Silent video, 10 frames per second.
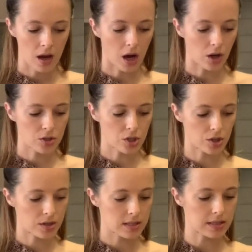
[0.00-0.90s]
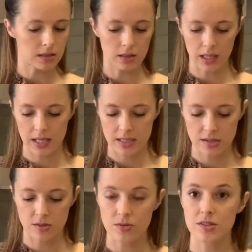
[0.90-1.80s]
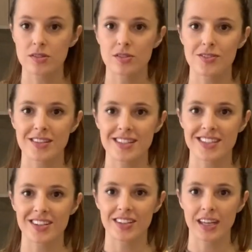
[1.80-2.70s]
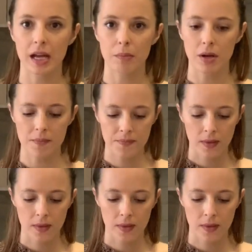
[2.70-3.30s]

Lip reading: I'll turn this little Lazy Susan so you can see on the camera.